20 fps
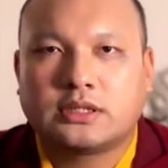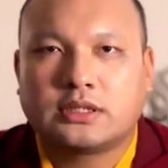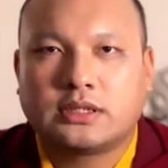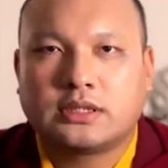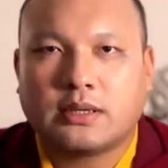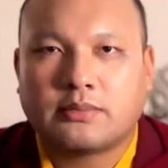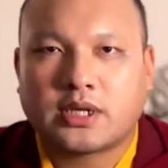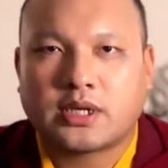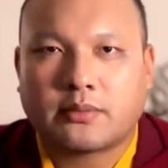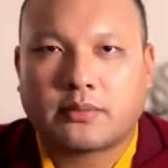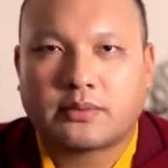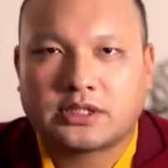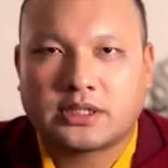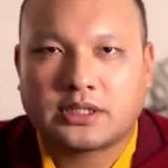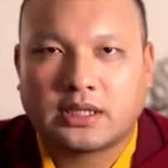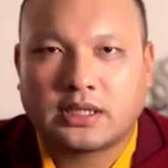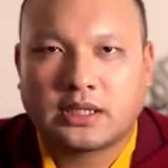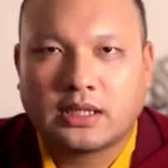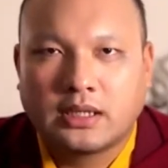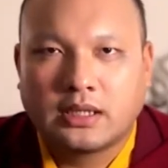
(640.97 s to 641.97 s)
And so he took
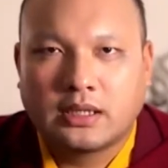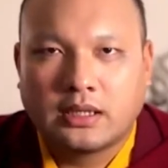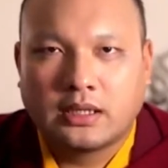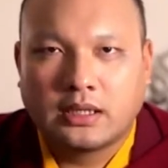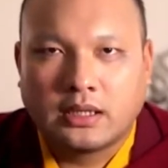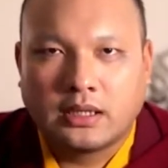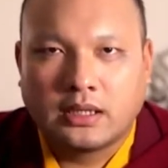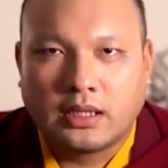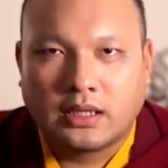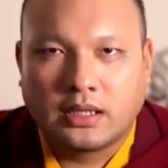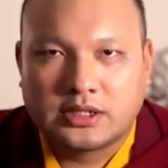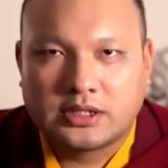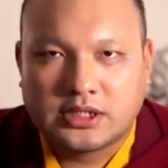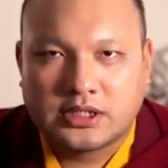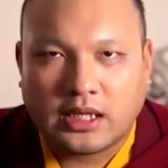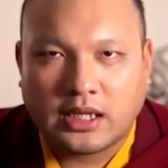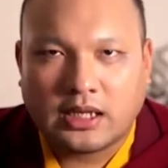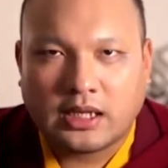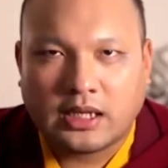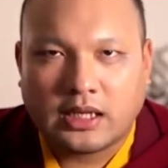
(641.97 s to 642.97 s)
a cup
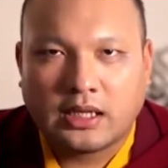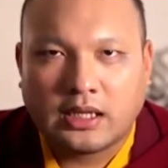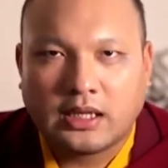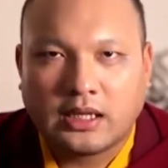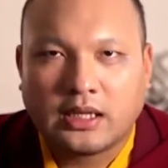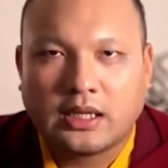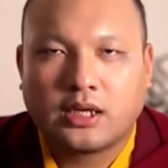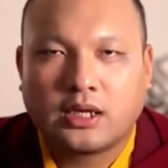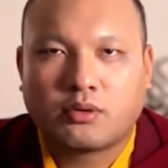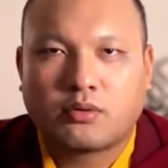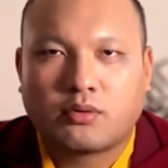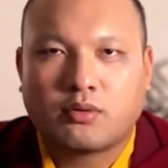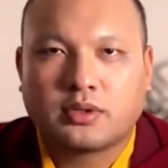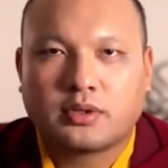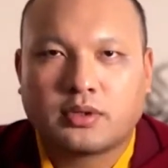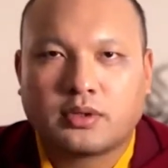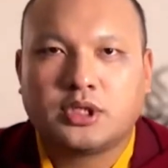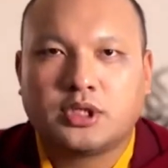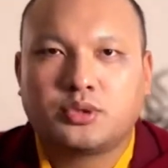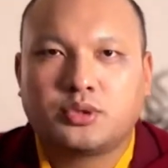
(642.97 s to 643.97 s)
of water and he
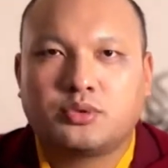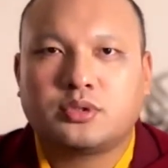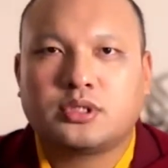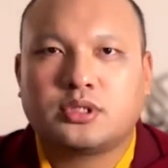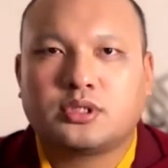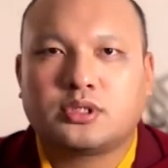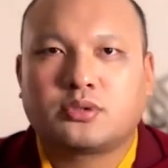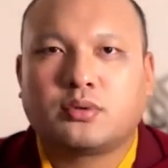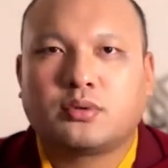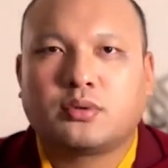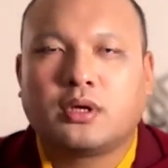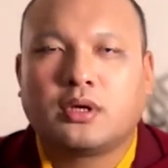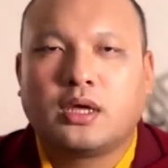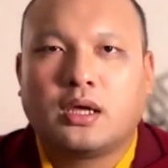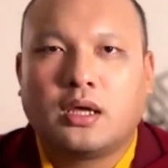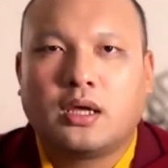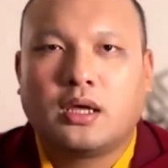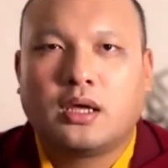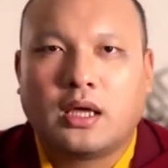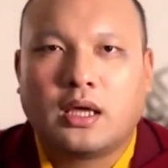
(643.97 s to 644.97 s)
mixed a bit of
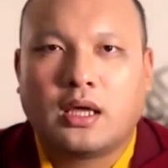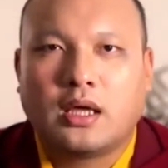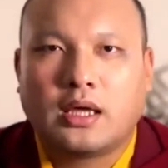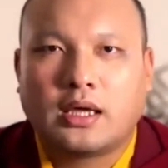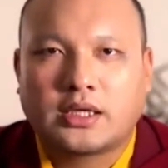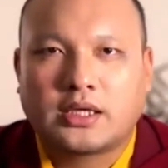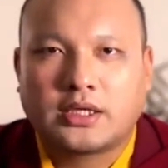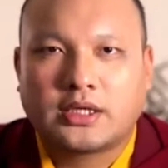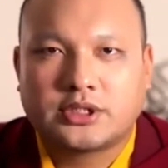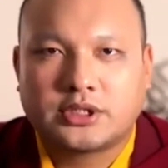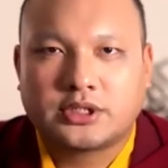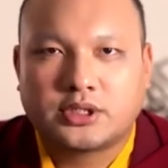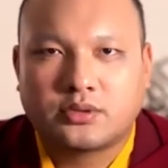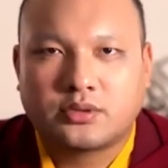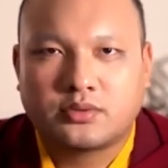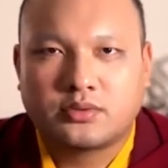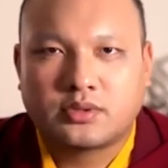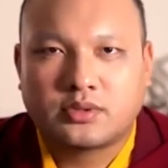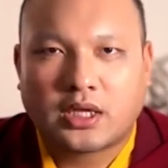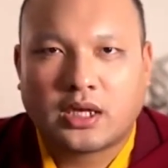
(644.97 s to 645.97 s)
tsampa into it
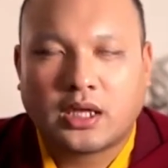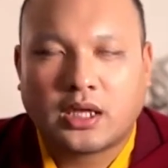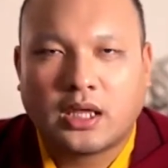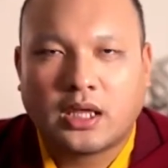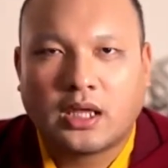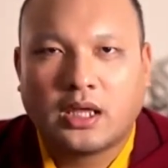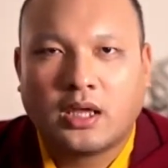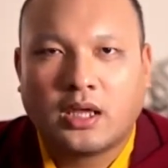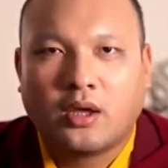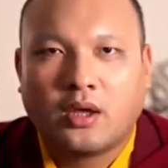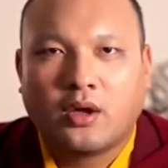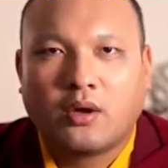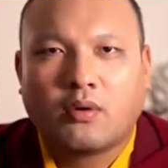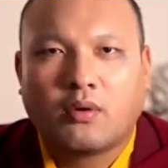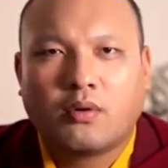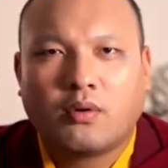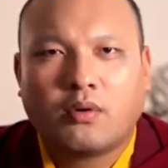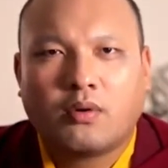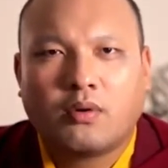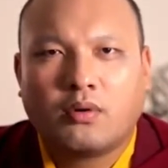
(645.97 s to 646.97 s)

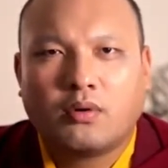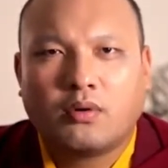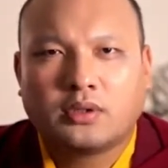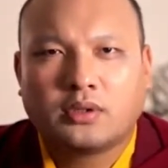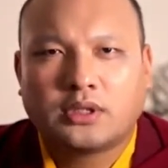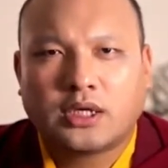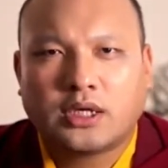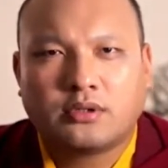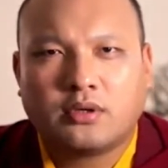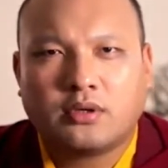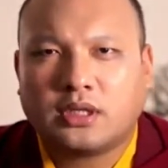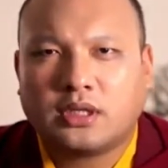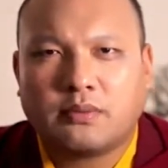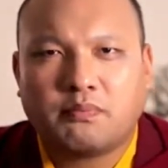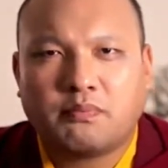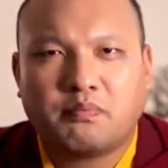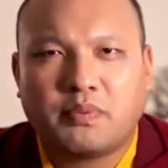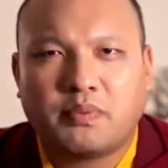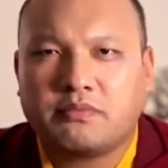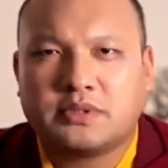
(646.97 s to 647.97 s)
and asked him what his
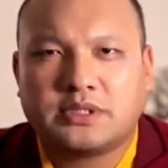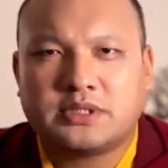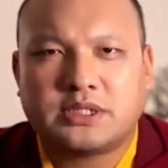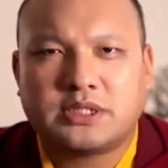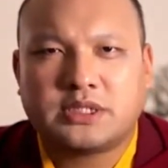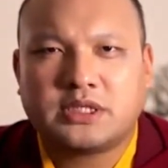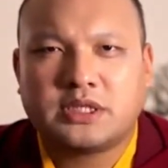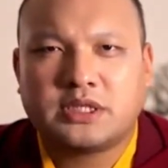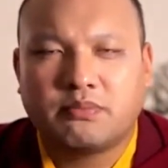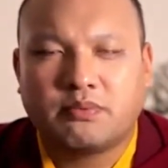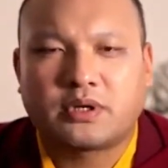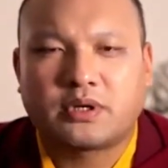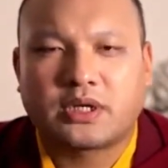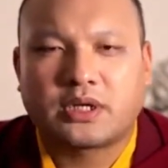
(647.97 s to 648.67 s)
situation was.